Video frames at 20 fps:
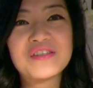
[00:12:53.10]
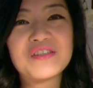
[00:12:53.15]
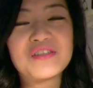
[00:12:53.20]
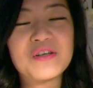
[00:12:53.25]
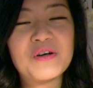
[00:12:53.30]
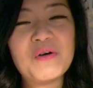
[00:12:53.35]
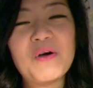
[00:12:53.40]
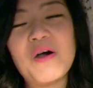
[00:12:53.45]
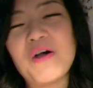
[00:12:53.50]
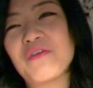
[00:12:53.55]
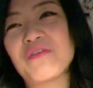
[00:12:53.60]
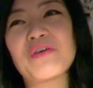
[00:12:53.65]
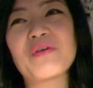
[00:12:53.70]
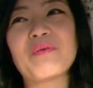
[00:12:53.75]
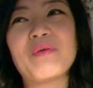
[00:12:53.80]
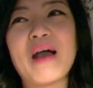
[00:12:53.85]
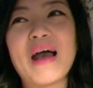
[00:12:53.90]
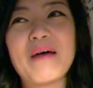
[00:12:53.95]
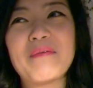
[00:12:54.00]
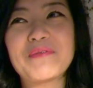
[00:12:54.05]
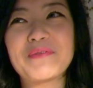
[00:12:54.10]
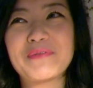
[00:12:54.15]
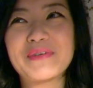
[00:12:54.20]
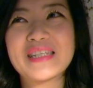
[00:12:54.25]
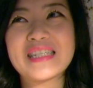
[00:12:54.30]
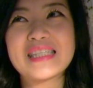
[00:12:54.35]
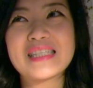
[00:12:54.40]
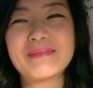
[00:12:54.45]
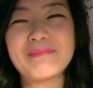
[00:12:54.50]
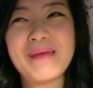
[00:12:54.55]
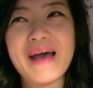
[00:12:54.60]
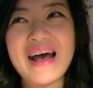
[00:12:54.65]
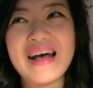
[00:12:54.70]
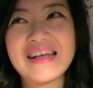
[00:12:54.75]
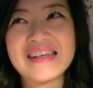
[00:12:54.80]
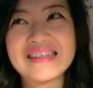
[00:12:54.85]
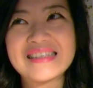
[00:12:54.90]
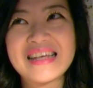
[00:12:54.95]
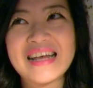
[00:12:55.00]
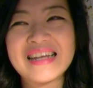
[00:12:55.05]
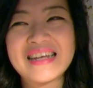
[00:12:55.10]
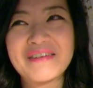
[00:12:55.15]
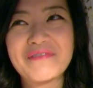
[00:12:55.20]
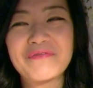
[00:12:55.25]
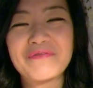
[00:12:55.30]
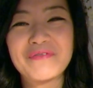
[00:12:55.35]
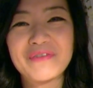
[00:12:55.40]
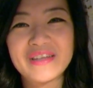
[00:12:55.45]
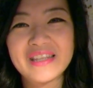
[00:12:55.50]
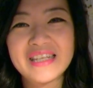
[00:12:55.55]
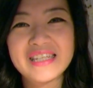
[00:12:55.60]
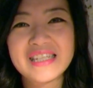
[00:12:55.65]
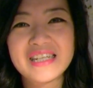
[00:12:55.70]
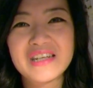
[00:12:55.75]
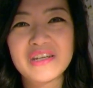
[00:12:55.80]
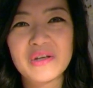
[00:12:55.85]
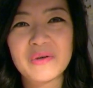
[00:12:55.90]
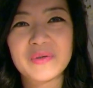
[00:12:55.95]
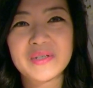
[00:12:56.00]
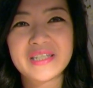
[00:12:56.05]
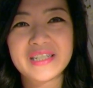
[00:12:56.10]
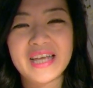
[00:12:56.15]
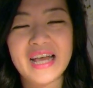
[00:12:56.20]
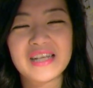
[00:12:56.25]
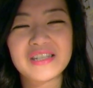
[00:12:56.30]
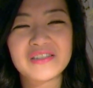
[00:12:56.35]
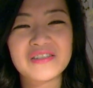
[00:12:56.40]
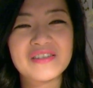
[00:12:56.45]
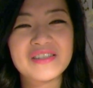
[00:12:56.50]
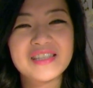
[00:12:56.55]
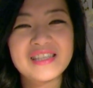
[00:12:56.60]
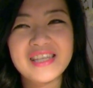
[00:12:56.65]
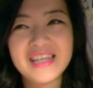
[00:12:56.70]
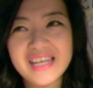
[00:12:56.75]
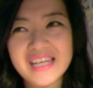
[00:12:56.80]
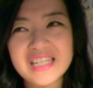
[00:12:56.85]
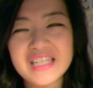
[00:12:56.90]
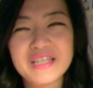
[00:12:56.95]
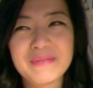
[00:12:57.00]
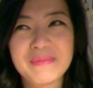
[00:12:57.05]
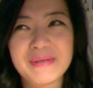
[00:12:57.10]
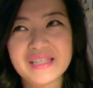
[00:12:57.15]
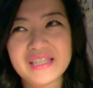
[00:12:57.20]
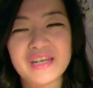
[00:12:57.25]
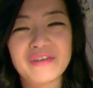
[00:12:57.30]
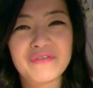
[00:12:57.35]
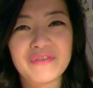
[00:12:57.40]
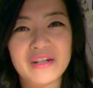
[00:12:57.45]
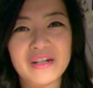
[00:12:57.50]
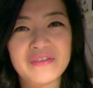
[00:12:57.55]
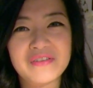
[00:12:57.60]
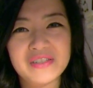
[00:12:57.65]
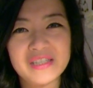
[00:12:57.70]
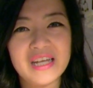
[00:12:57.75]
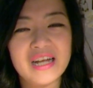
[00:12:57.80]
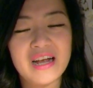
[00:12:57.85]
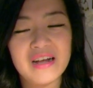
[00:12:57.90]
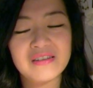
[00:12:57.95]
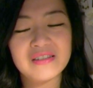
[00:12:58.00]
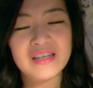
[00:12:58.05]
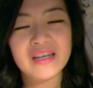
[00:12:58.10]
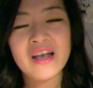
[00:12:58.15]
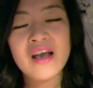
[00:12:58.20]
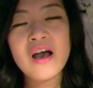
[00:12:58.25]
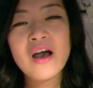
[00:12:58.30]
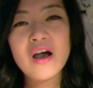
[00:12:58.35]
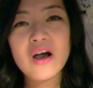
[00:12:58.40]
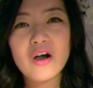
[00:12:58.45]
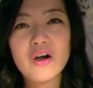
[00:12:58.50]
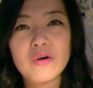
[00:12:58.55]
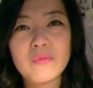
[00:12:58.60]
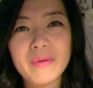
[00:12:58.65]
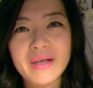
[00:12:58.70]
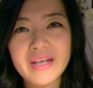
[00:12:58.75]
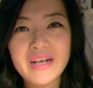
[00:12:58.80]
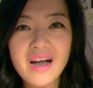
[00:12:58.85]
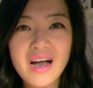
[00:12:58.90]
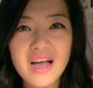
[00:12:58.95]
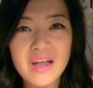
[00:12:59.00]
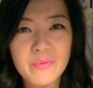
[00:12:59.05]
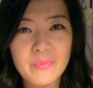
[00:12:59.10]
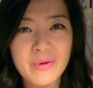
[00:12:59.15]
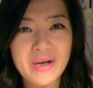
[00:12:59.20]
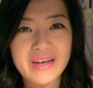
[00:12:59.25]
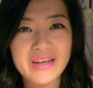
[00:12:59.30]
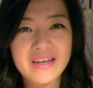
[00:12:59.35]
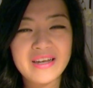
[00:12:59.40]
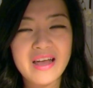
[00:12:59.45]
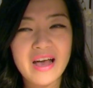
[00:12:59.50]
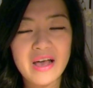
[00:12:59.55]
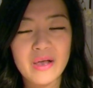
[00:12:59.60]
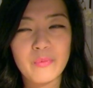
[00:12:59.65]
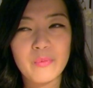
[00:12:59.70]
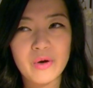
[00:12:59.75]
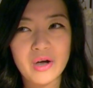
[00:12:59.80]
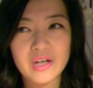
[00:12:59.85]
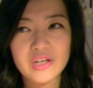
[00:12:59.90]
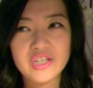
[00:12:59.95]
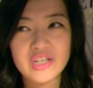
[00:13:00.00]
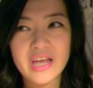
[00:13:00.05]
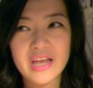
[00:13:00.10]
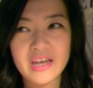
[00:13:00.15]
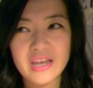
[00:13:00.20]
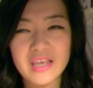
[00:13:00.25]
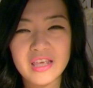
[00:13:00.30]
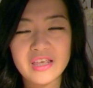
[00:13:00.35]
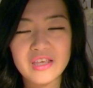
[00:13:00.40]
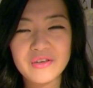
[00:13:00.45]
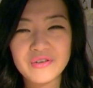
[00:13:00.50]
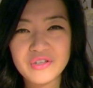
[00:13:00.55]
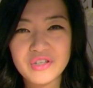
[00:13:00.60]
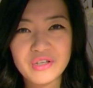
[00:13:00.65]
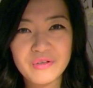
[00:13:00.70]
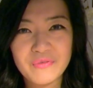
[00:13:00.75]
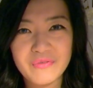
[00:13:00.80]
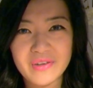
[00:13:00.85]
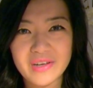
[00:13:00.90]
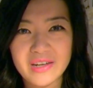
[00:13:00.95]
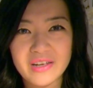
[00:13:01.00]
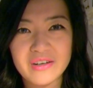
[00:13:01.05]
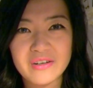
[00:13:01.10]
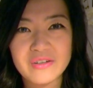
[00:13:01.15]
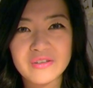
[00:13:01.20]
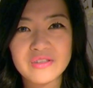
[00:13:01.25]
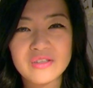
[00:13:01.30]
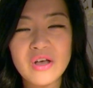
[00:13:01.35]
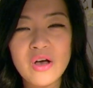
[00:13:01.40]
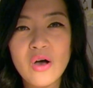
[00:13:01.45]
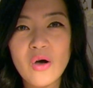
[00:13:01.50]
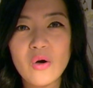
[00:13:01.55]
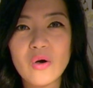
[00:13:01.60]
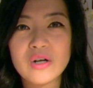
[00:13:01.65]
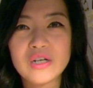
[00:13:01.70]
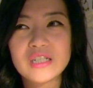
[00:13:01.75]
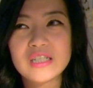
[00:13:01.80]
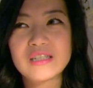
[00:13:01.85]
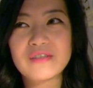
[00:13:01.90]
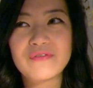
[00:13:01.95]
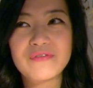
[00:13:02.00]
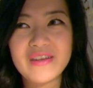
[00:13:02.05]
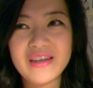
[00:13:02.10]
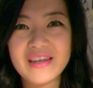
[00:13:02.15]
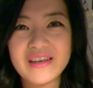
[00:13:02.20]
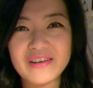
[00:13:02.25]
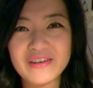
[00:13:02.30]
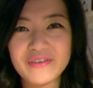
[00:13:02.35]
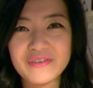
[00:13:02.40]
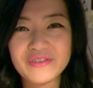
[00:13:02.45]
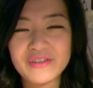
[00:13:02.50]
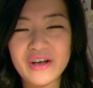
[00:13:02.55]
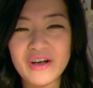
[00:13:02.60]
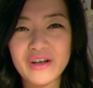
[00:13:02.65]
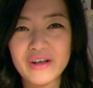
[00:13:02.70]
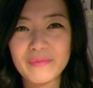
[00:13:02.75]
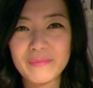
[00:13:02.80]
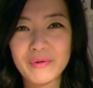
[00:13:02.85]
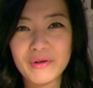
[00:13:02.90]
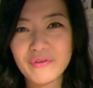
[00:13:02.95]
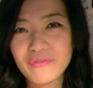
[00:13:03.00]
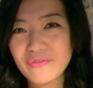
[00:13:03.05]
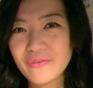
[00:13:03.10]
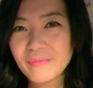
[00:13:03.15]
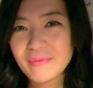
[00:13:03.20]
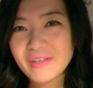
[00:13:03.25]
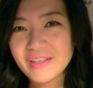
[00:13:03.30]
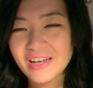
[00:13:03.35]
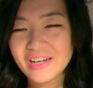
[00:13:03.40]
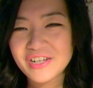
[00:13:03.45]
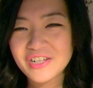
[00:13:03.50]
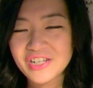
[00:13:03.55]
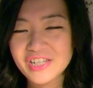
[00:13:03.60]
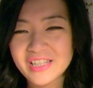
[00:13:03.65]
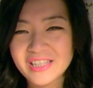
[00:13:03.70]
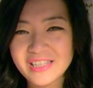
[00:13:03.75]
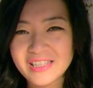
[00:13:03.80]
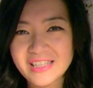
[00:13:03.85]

so overwhelmed with smells, and I really didn't know what to get. So I was thinking to myself while I was there, I was like, oh my god, why didn't I watch any YouTube videos or just videos on perfume collections?